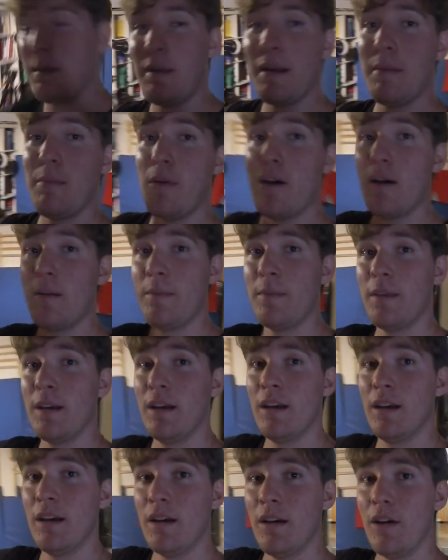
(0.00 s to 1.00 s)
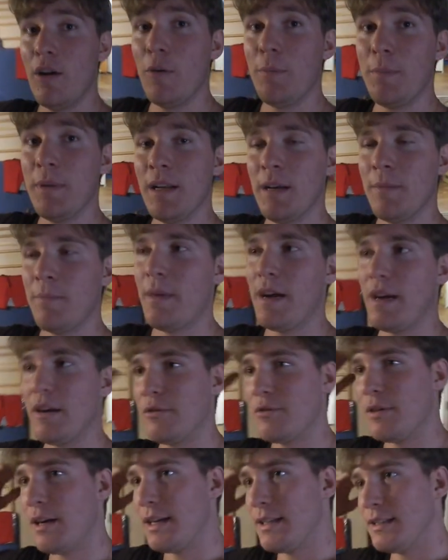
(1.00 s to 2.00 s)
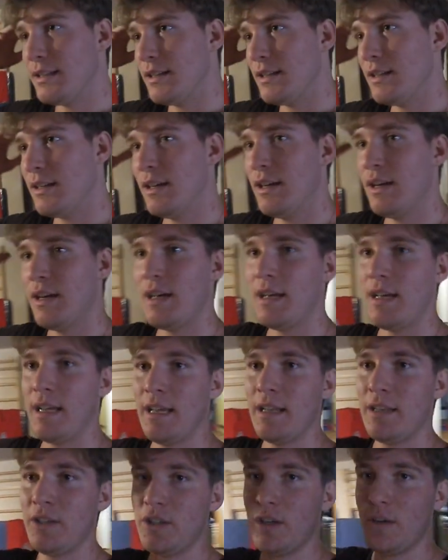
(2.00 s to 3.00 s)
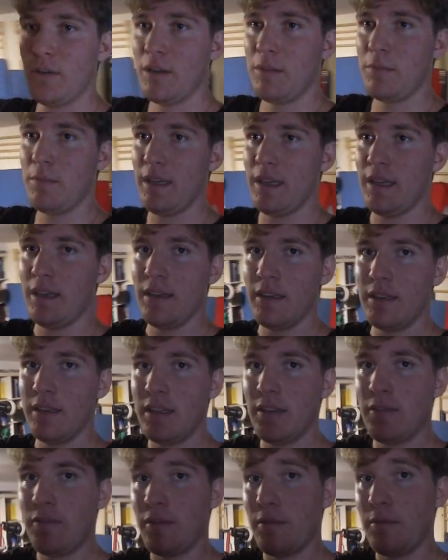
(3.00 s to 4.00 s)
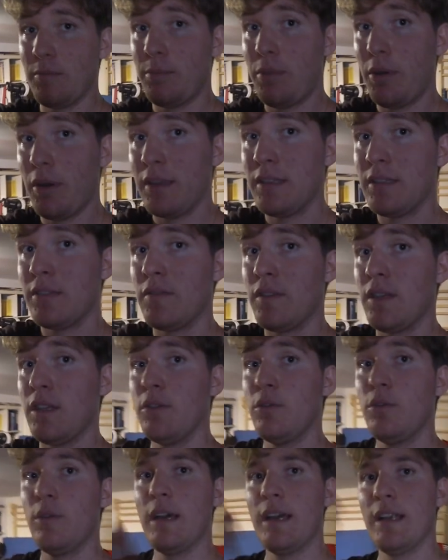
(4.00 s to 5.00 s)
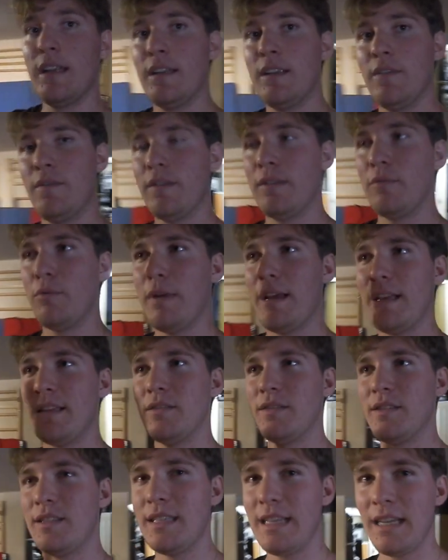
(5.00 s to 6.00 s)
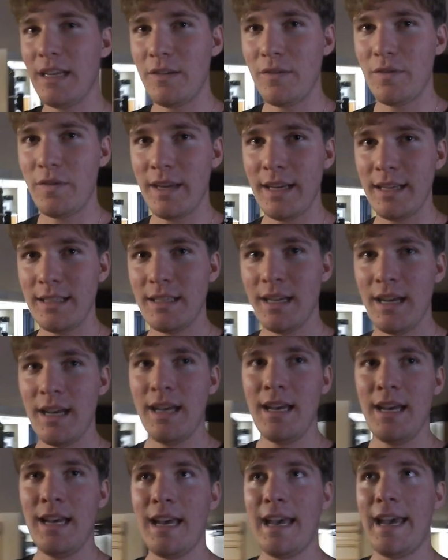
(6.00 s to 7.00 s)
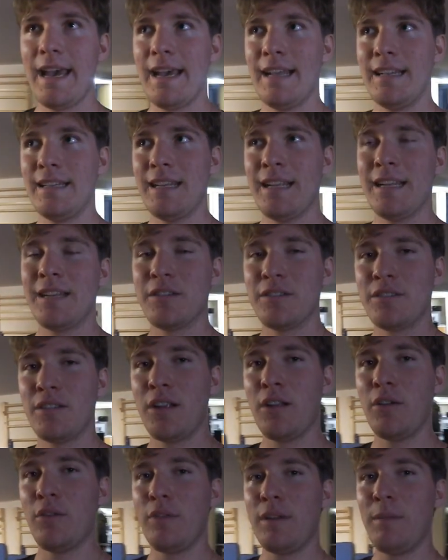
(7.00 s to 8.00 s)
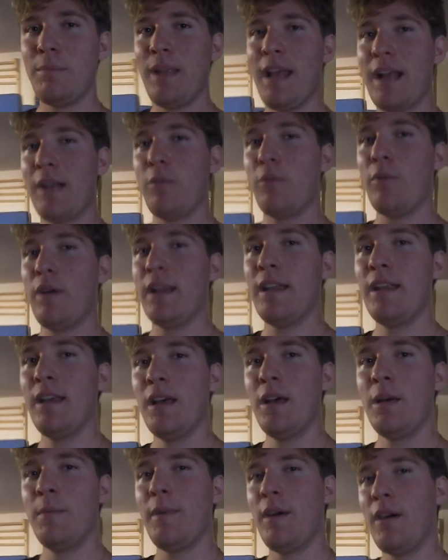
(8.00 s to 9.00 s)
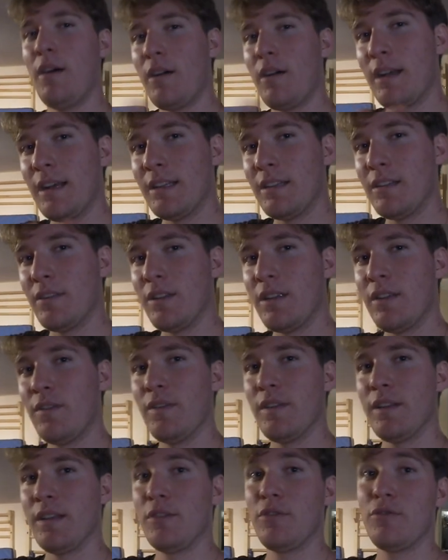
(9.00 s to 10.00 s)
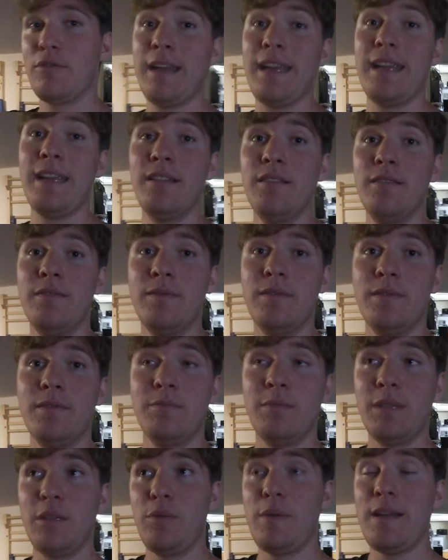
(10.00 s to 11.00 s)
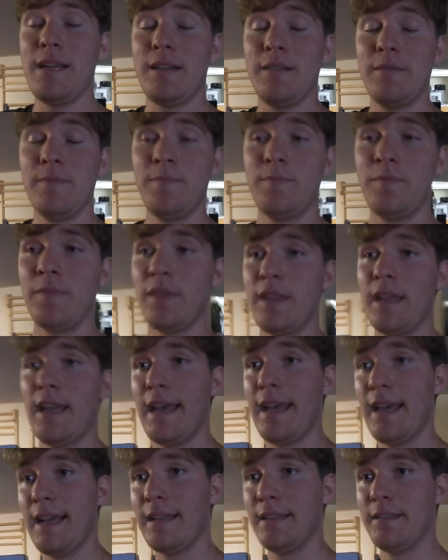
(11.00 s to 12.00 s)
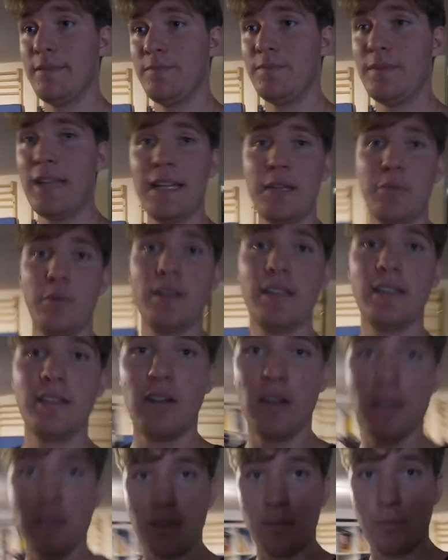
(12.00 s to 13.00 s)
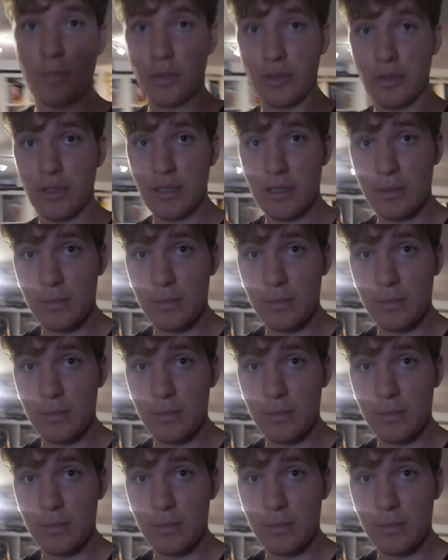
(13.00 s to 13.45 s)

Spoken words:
and my mom opened up my horizon and showing me different points of view and different ways of seeing things, and that there's not only black and white, but kinds of different gray between. And that's what this card is supposed to